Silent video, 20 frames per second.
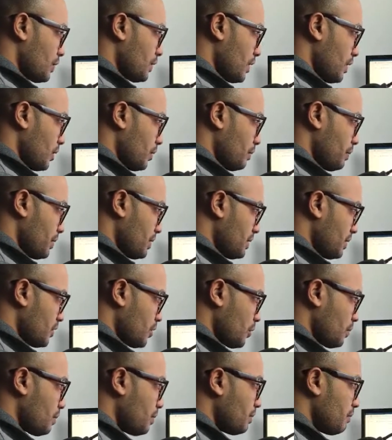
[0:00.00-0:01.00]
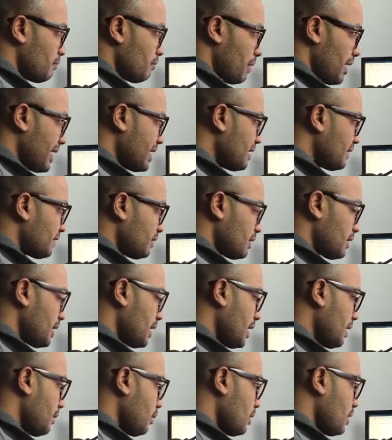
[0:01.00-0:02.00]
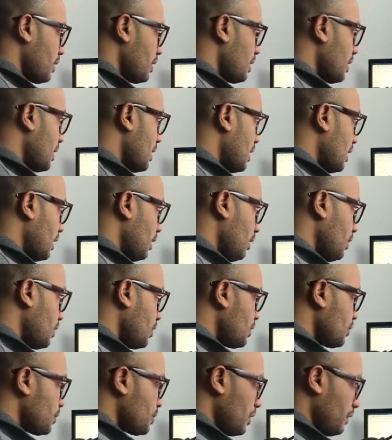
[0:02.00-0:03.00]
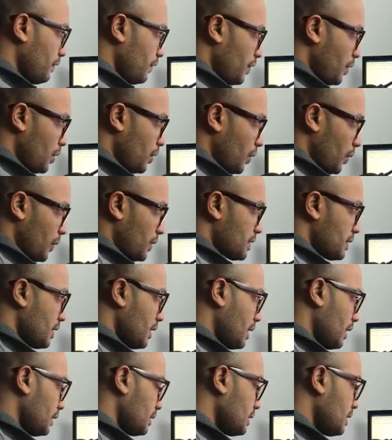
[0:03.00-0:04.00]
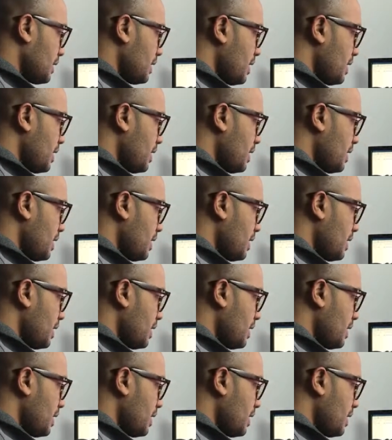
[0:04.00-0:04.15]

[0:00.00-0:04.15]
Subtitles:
So Prestashop by default came with a load of hooks that,